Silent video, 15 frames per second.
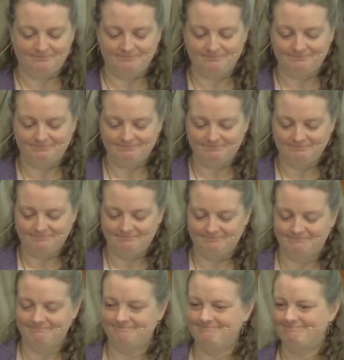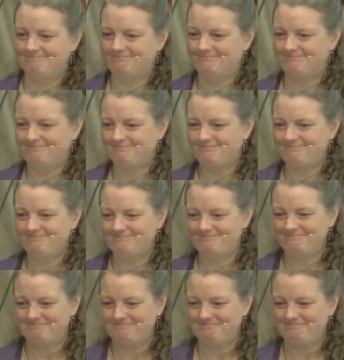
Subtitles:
Nothing is said.